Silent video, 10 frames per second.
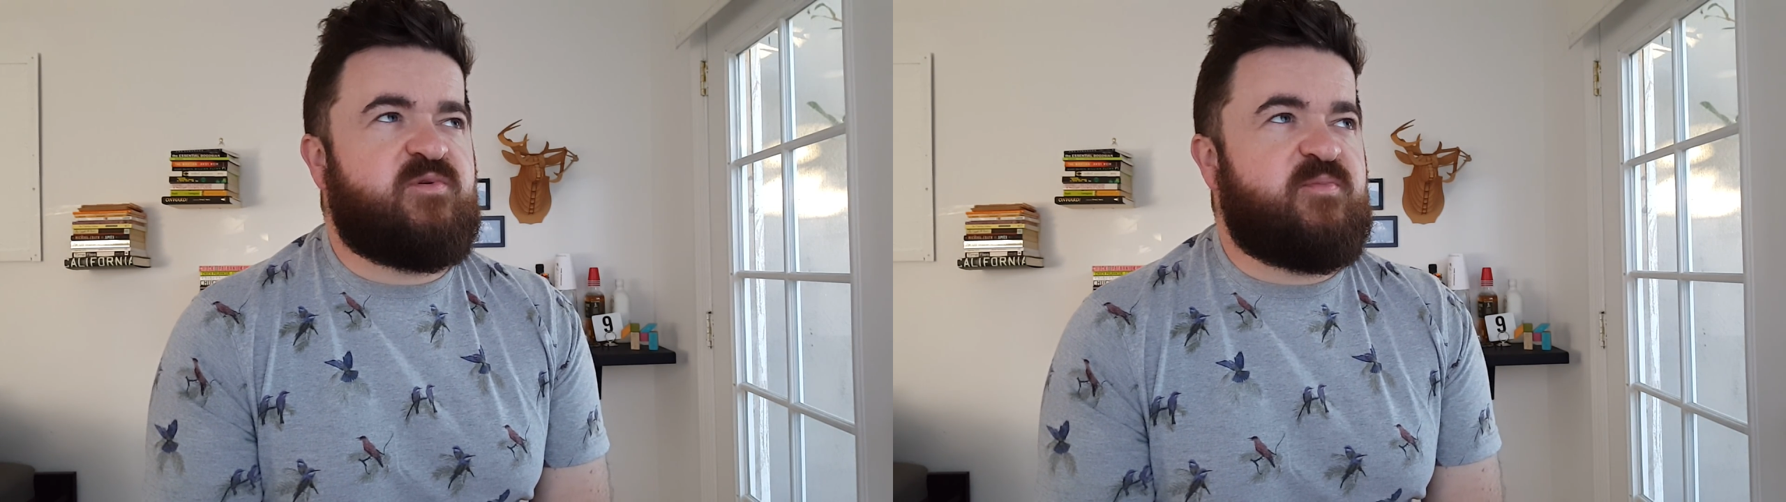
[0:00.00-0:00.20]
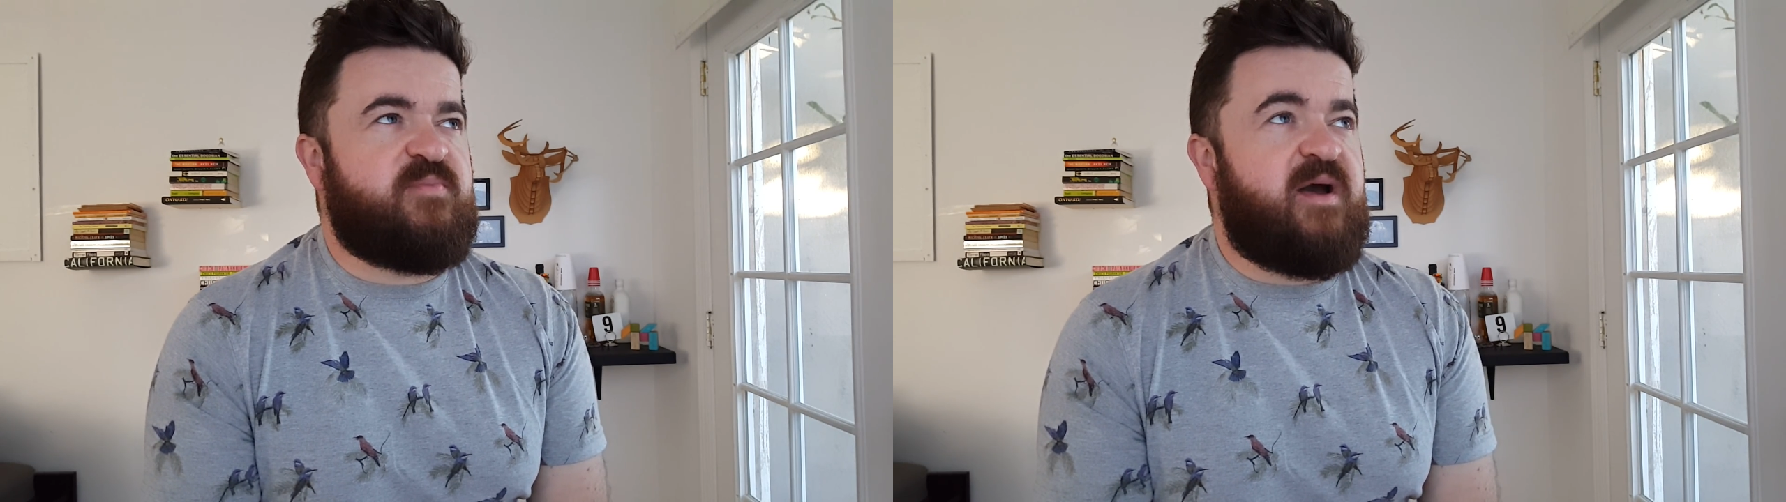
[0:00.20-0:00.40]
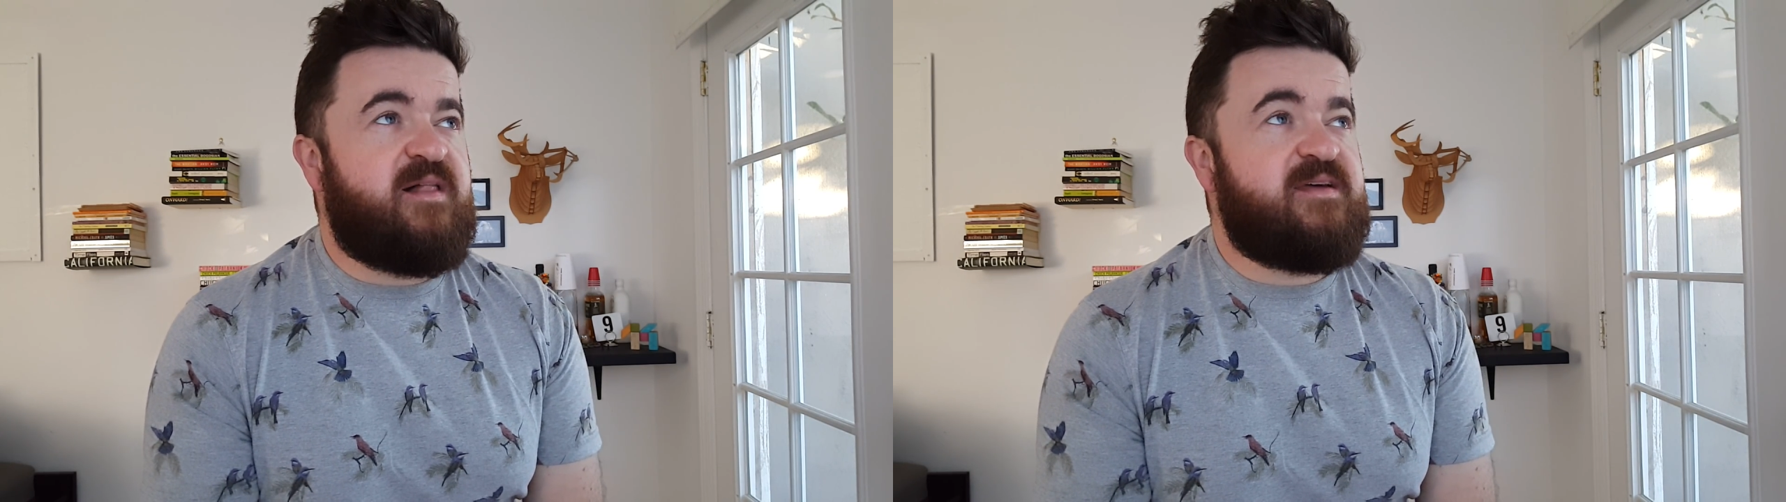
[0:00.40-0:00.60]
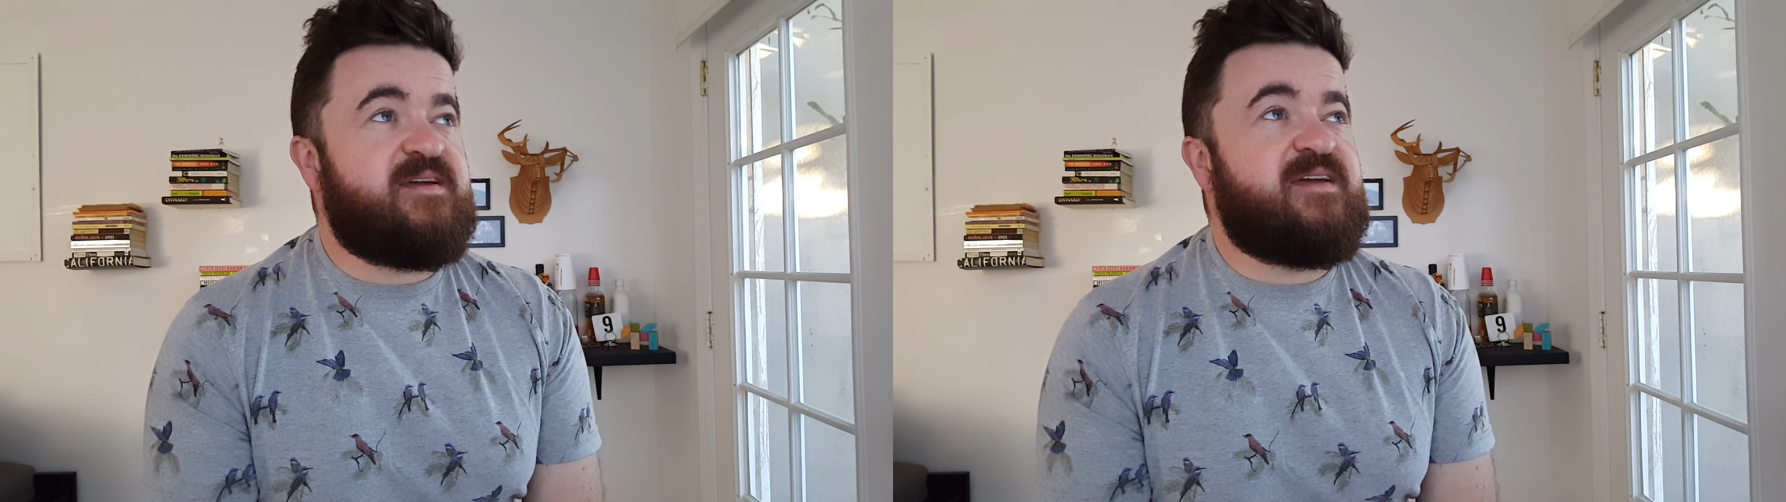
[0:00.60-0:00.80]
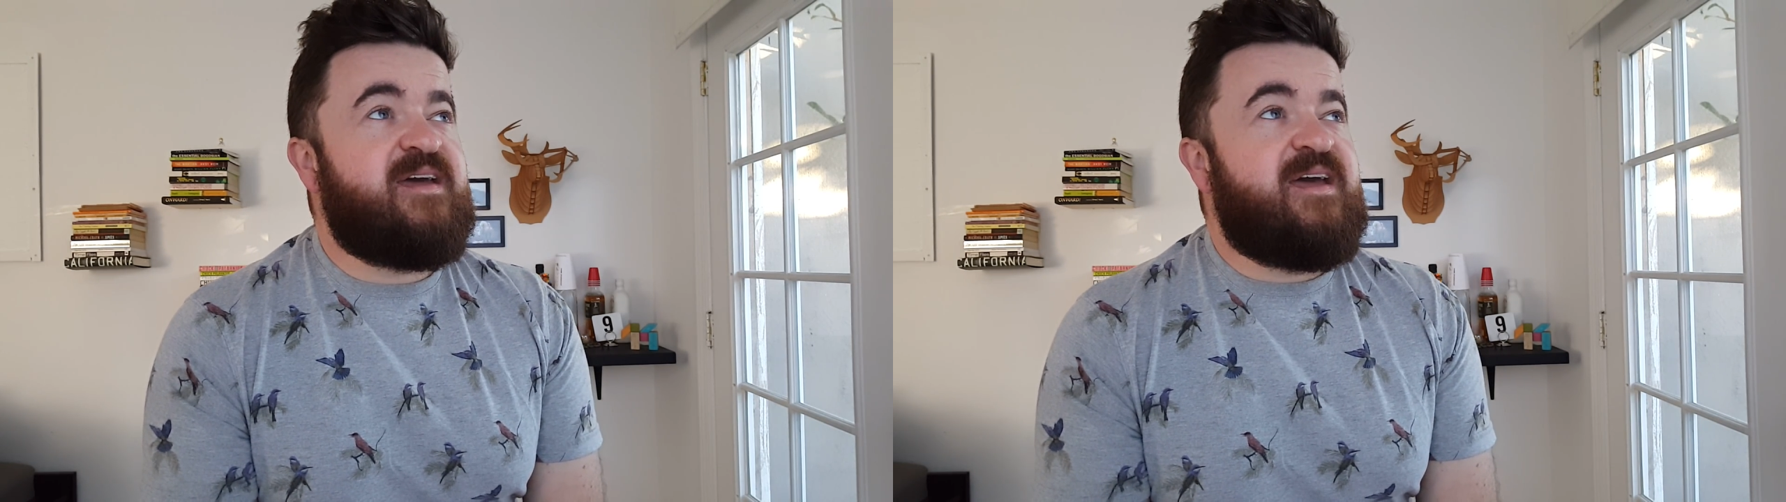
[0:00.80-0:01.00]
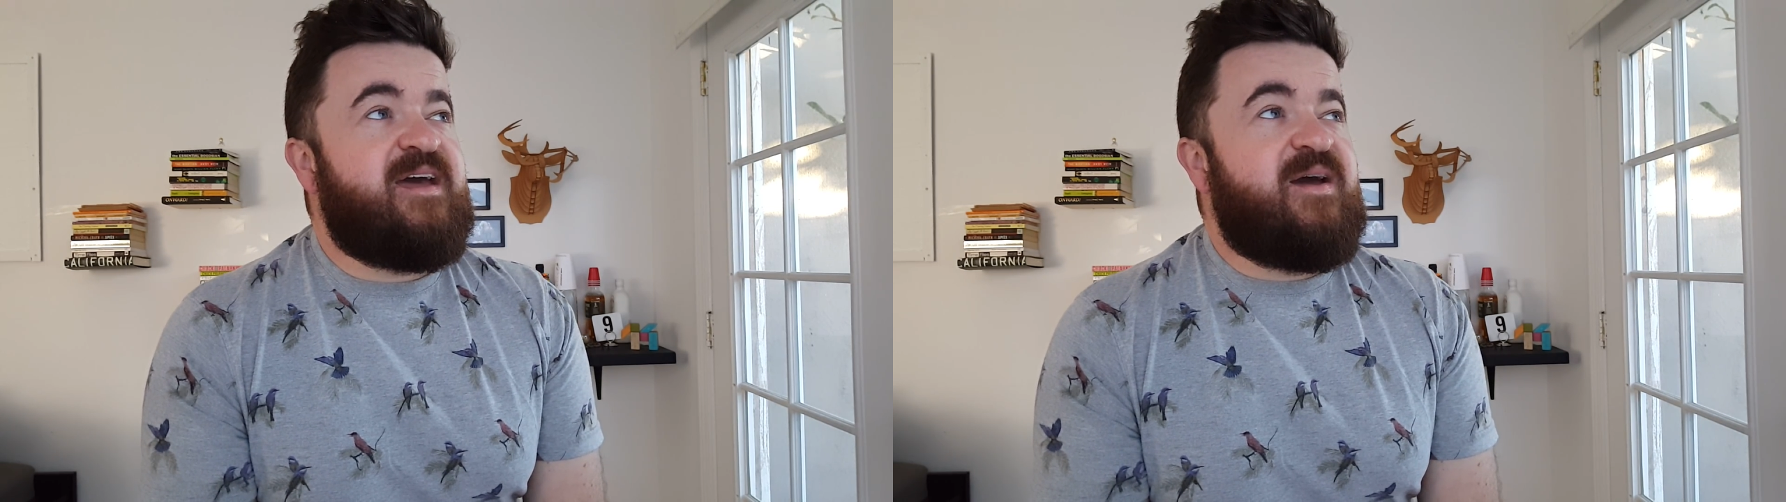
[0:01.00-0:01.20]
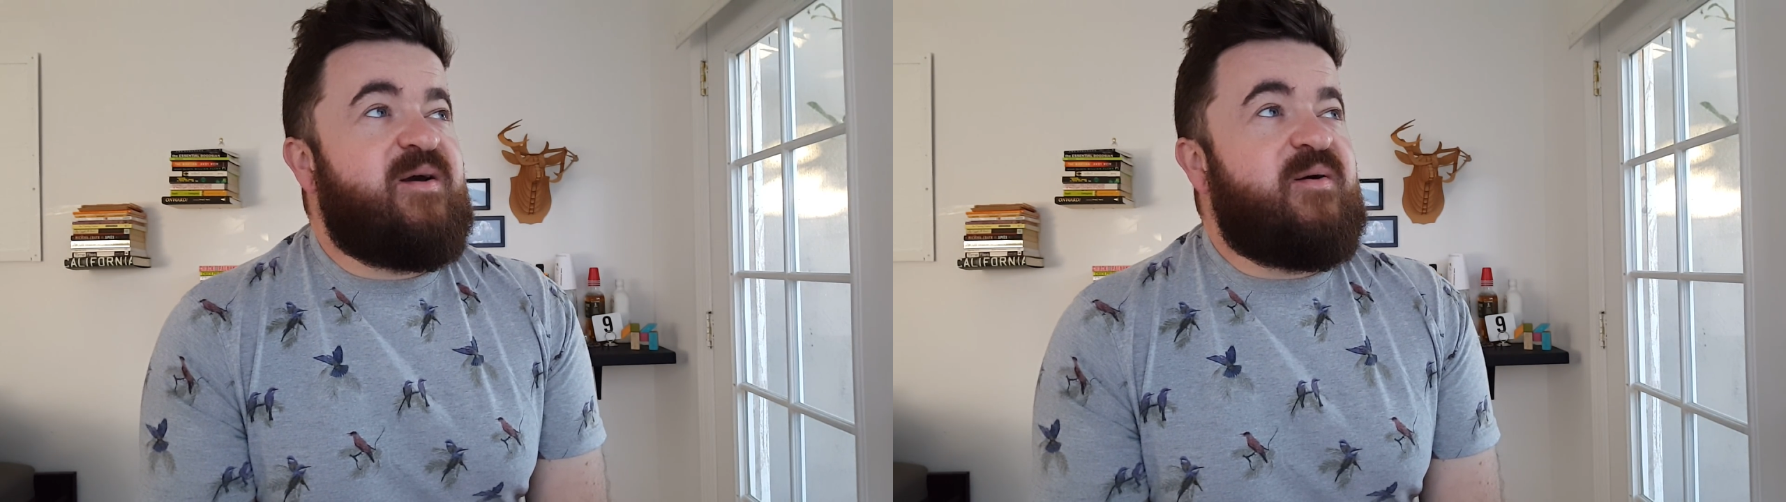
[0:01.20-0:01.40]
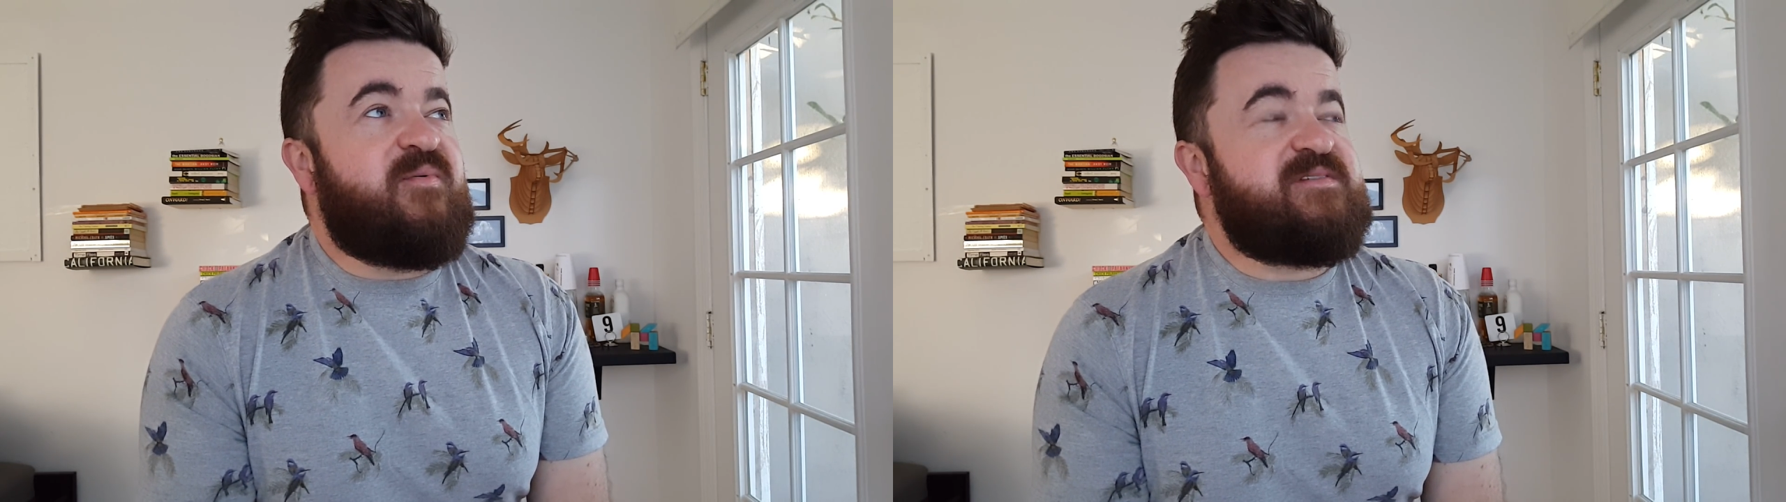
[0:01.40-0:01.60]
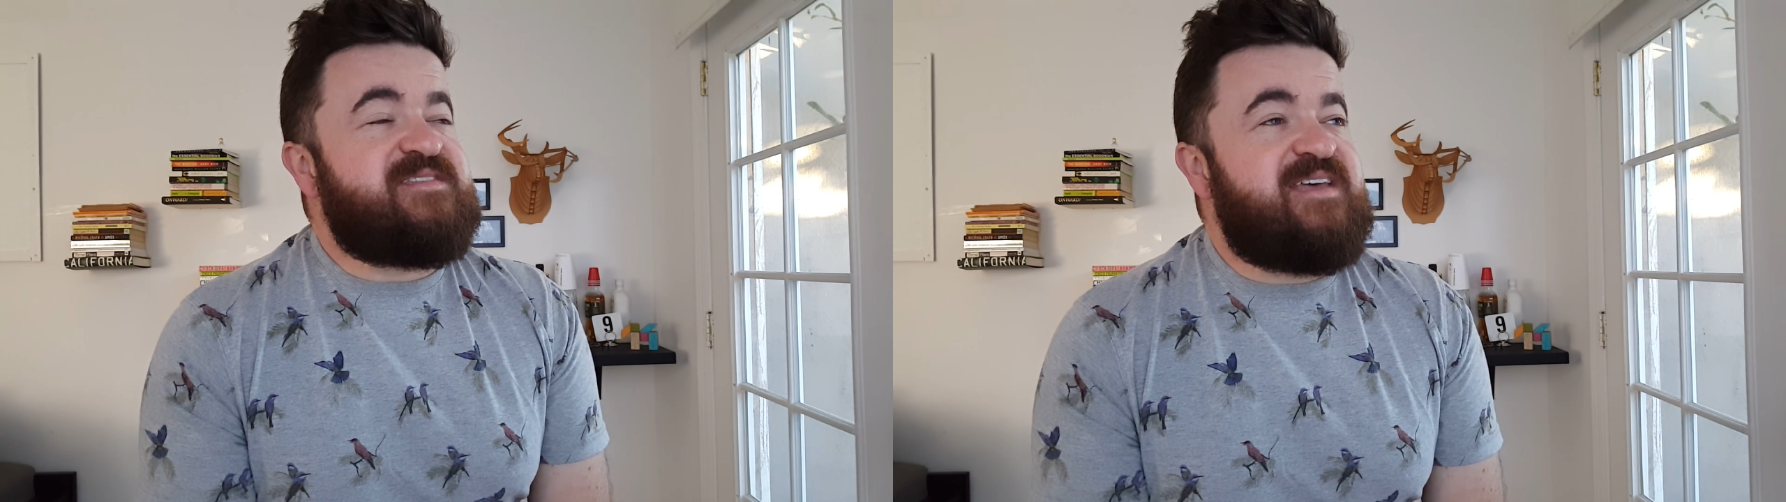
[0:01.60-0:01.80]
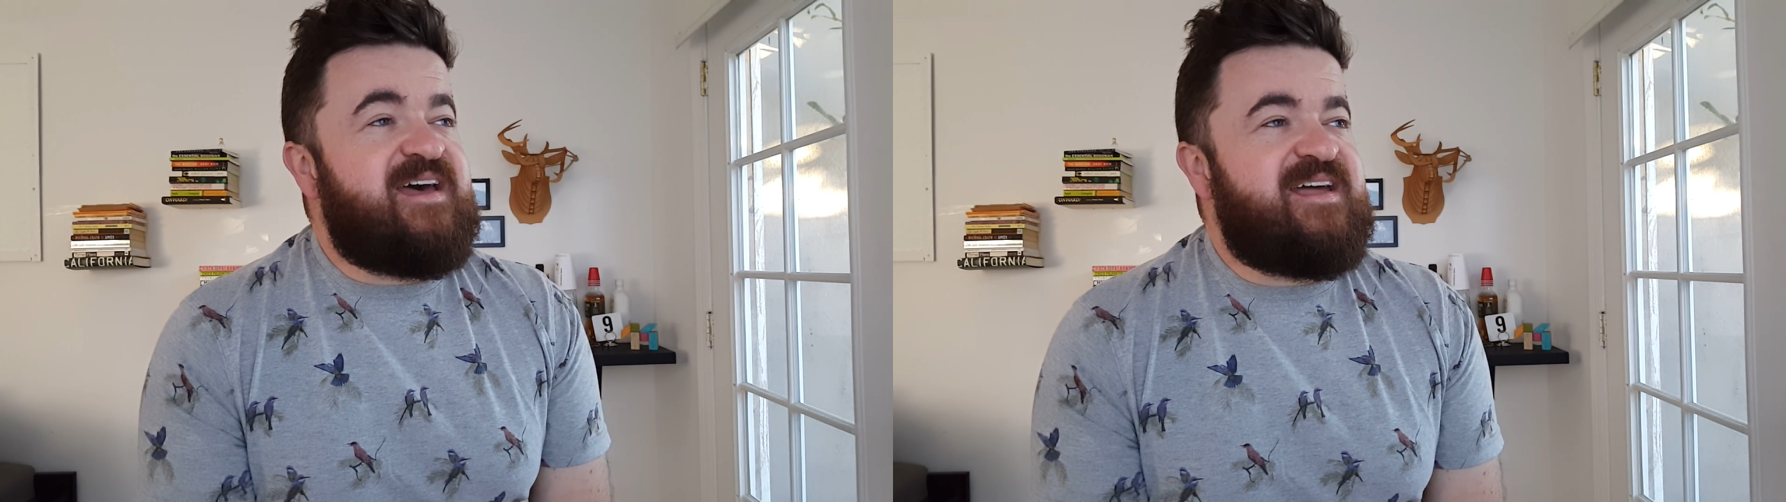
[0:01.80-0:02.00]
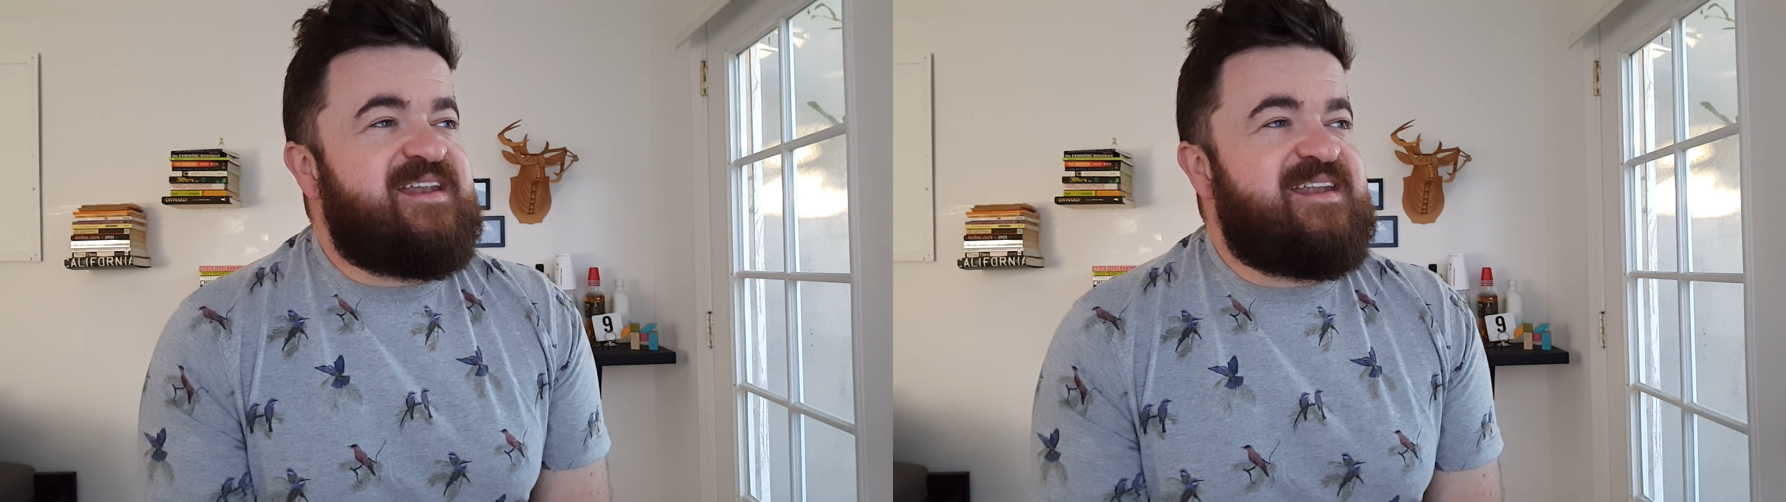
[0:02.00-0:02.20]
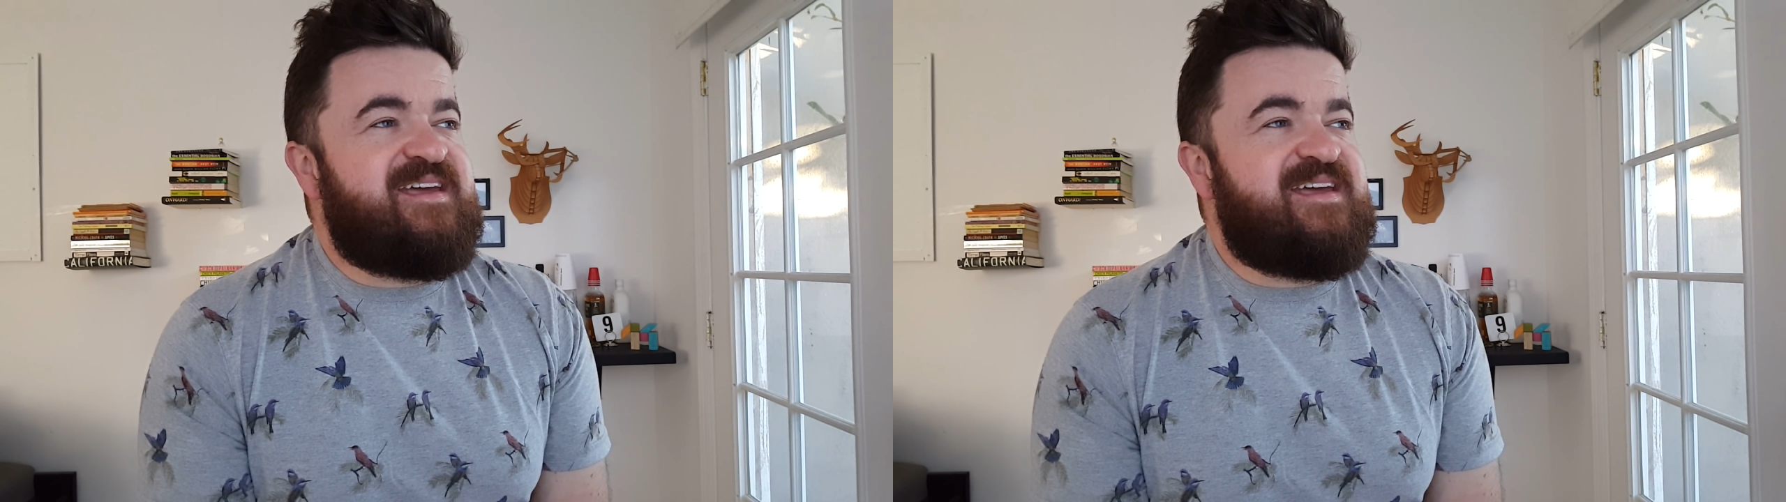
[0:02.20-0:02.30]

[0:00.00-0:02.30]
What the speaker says: compelling was that